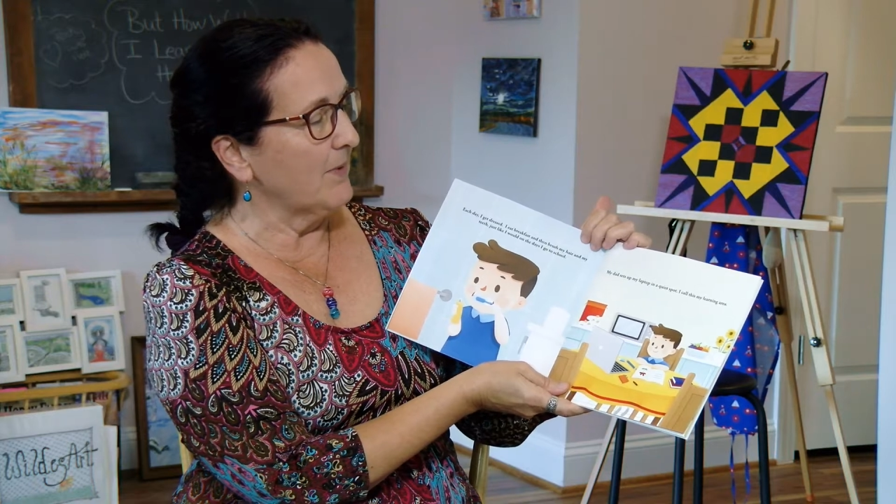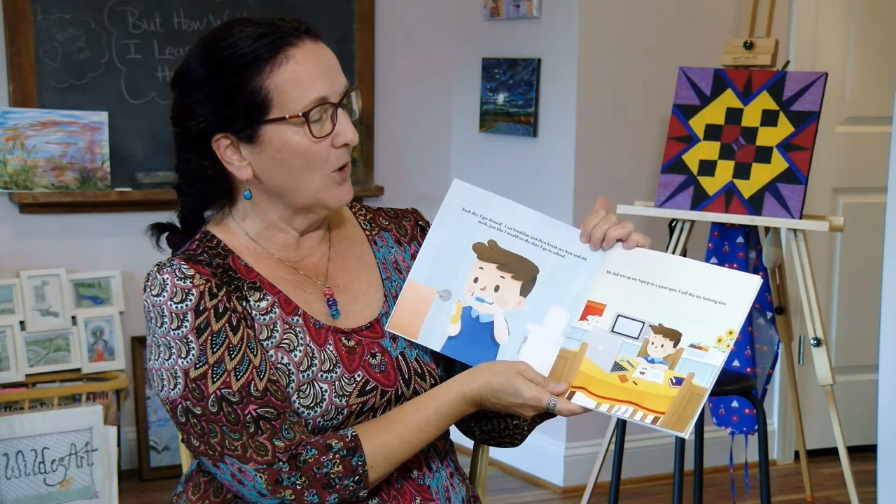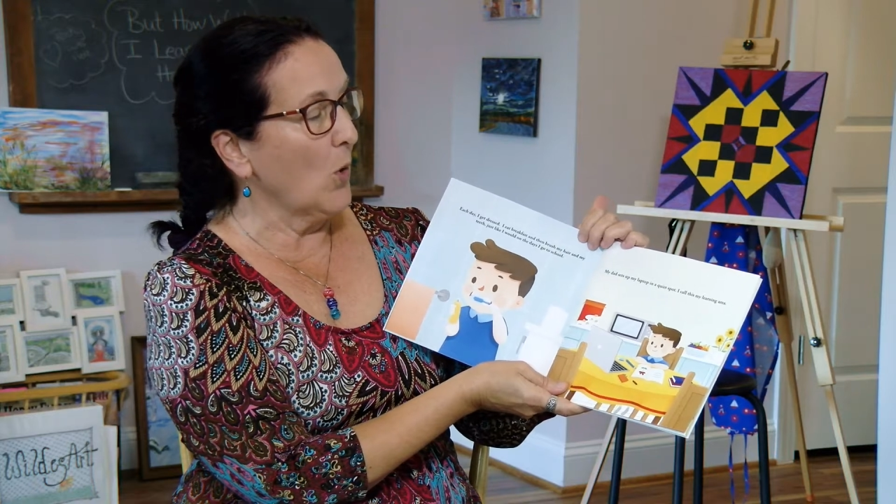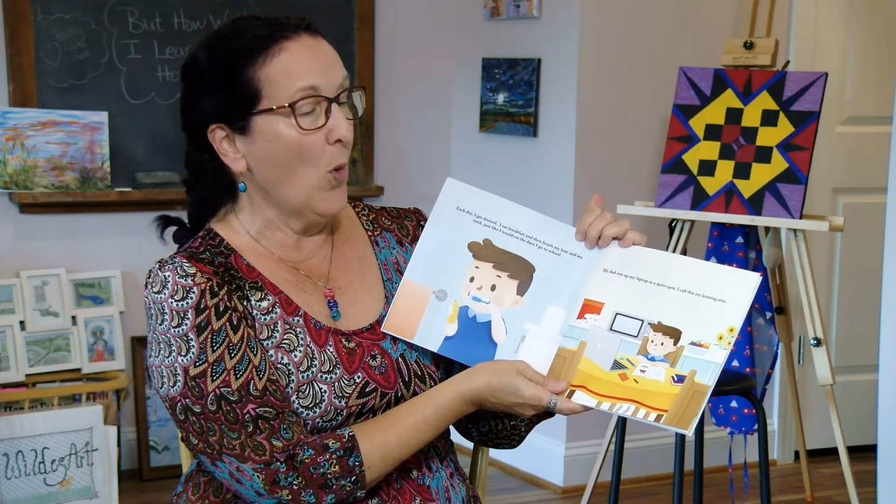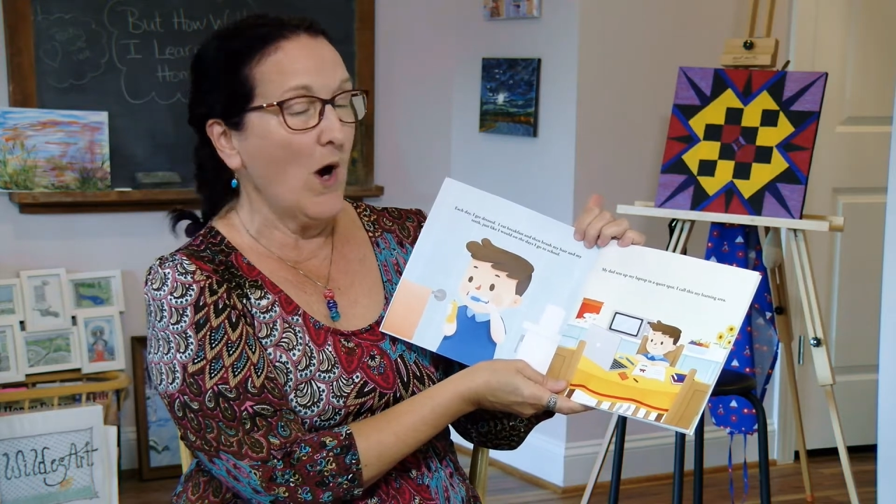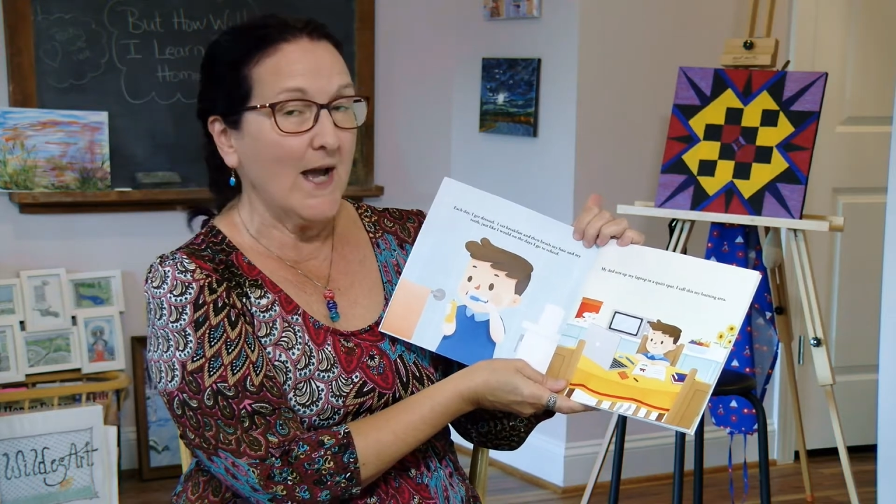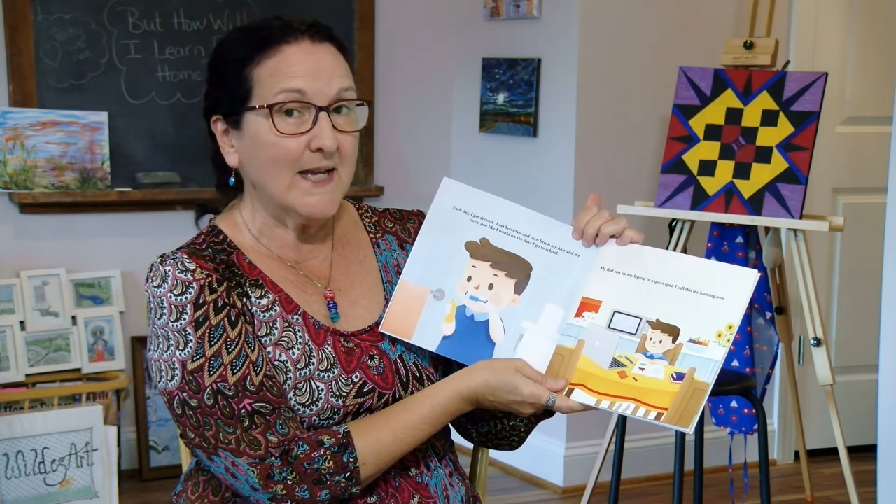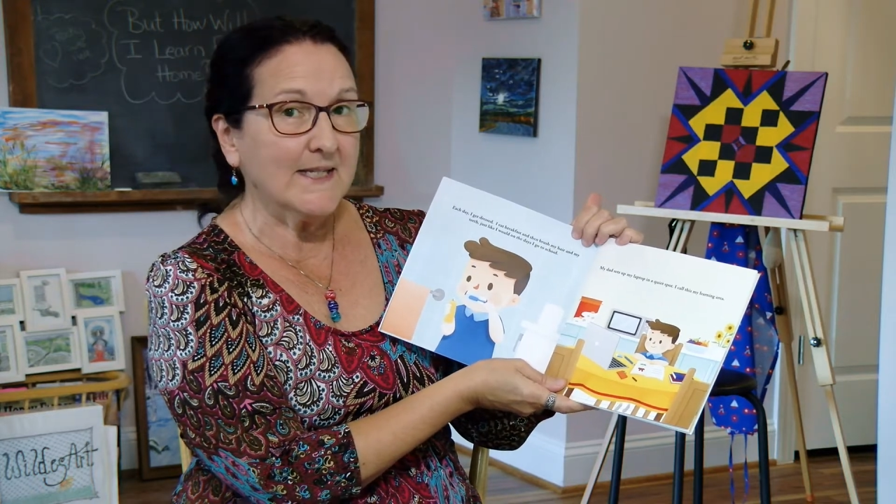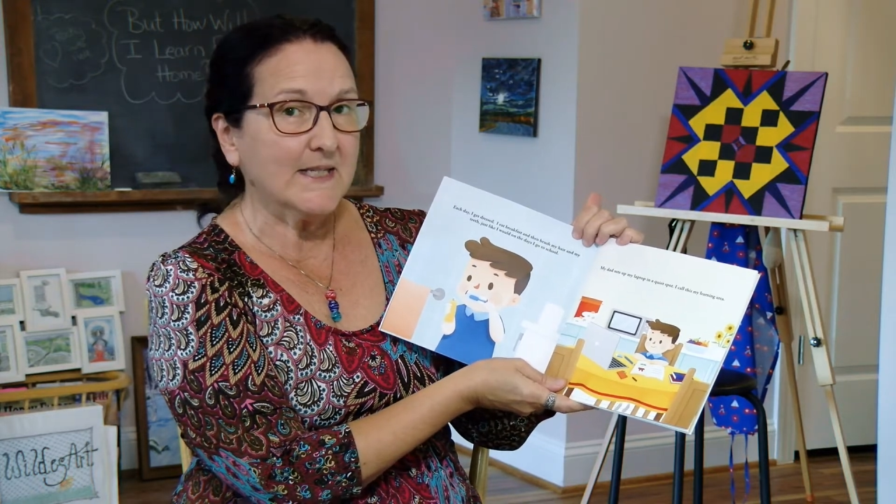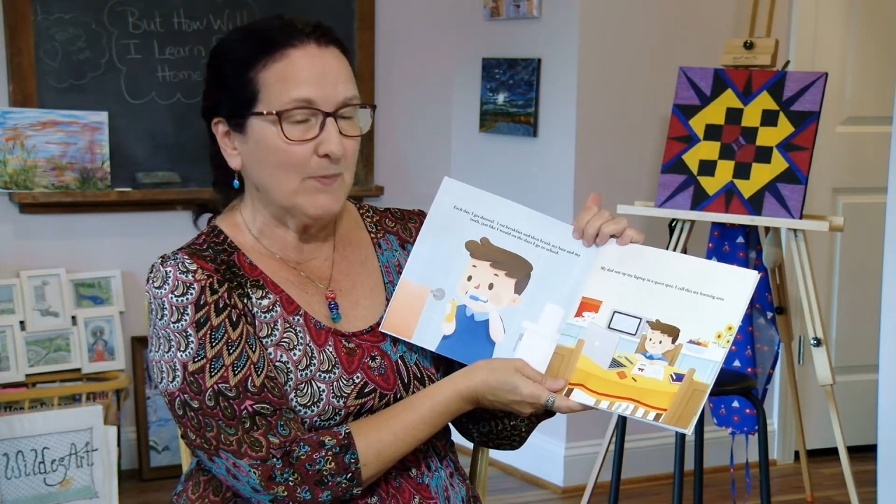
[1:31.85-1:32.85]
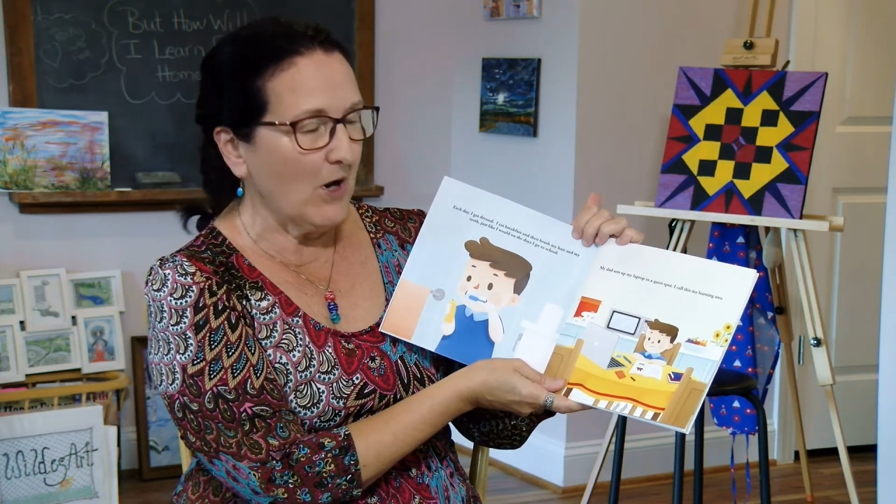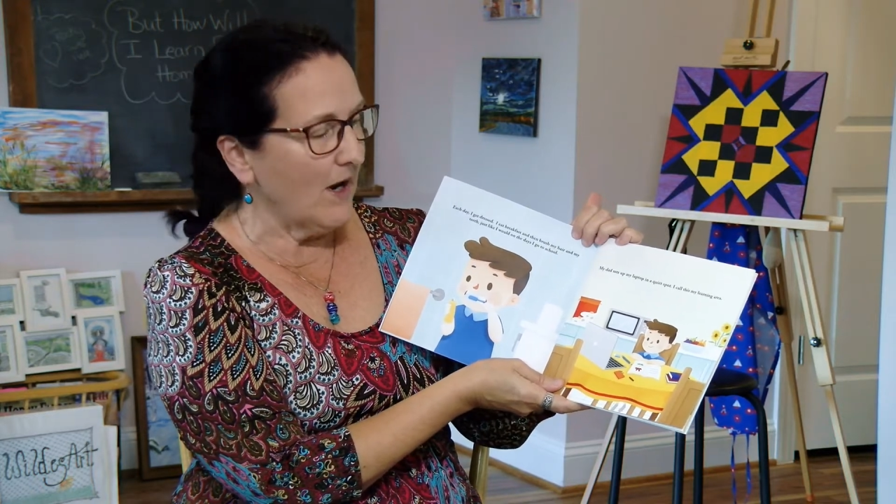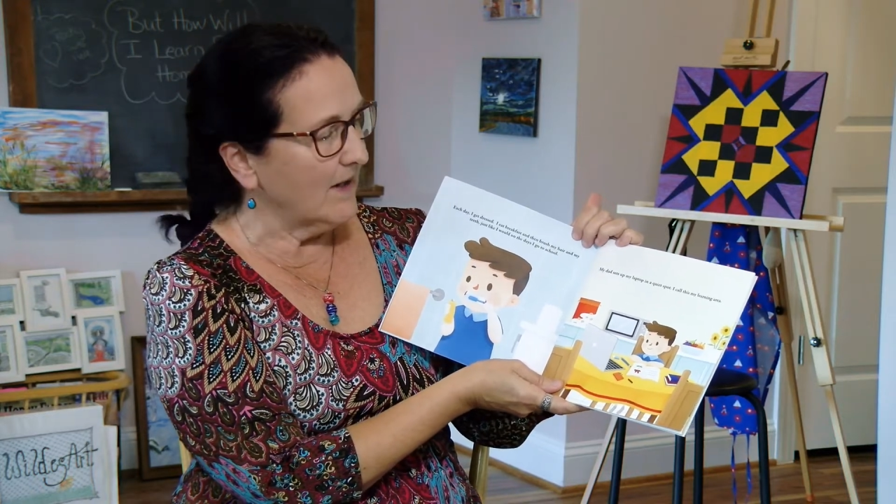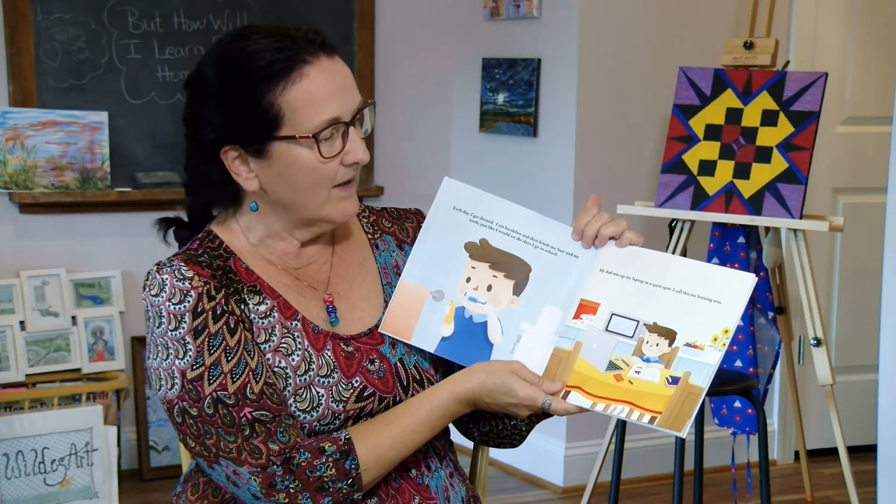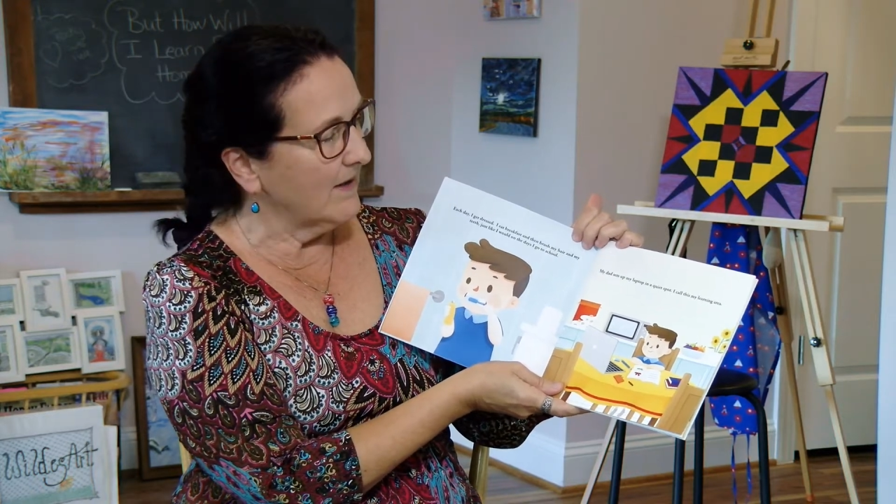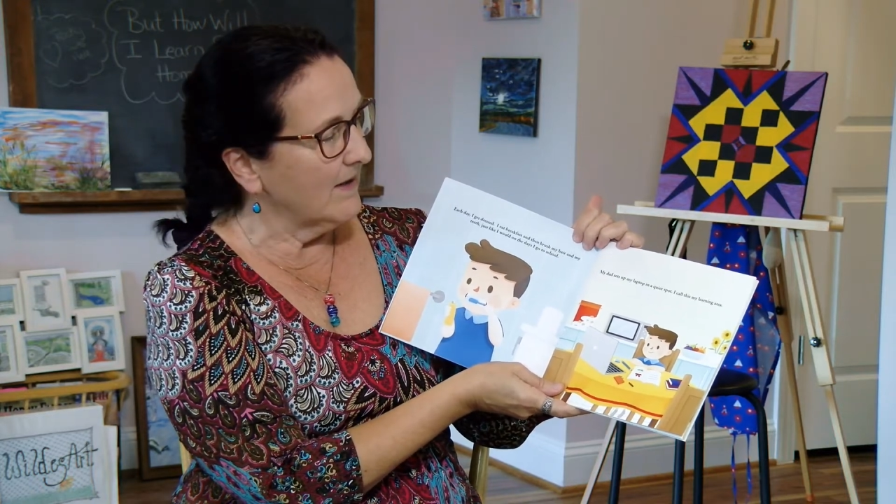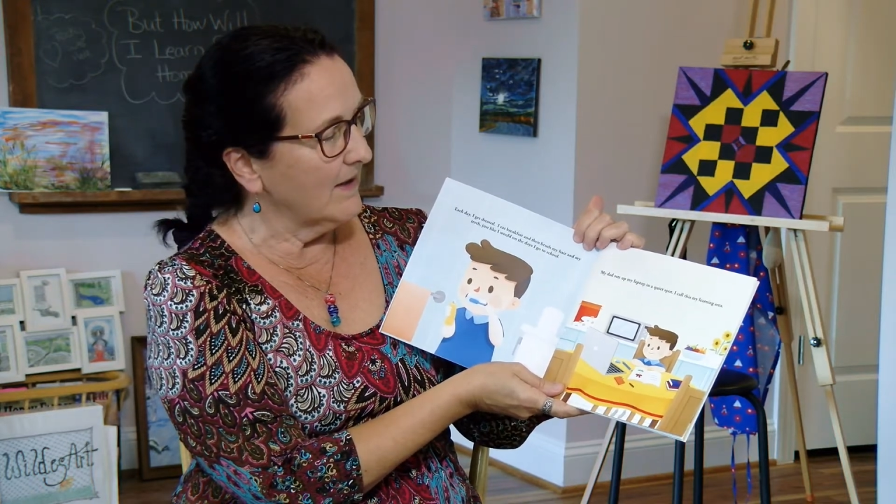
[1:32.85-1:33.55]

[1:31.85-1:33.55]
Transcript: in a quiet spot.